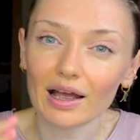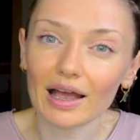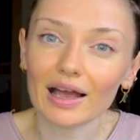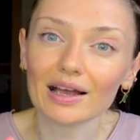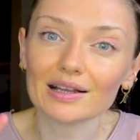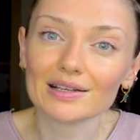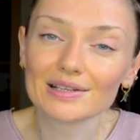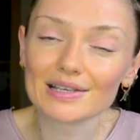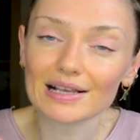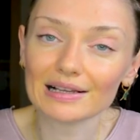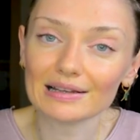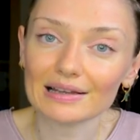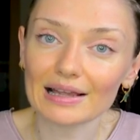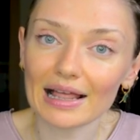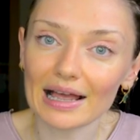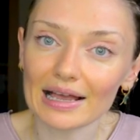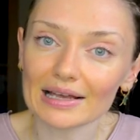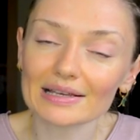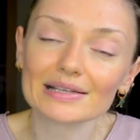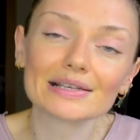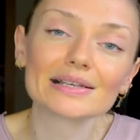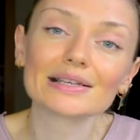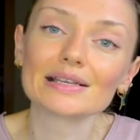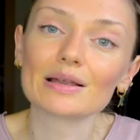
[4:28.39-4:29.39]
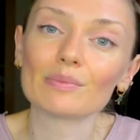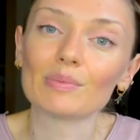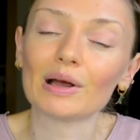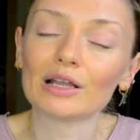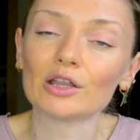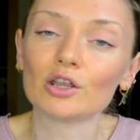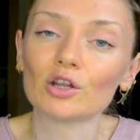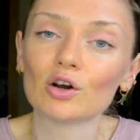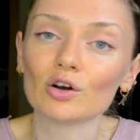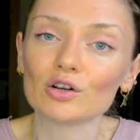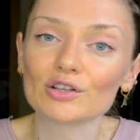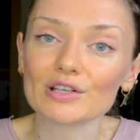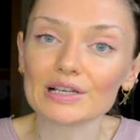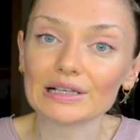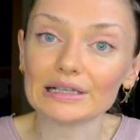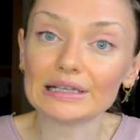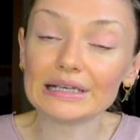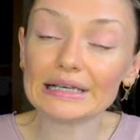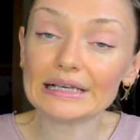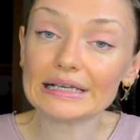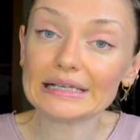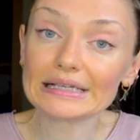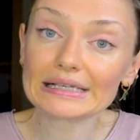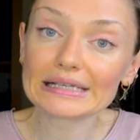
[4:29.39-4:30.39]
And last but not
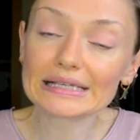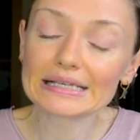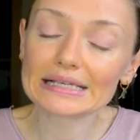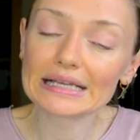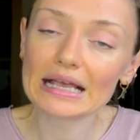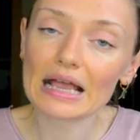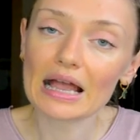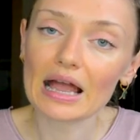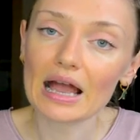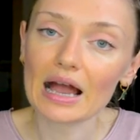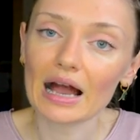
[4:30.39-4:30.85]
least,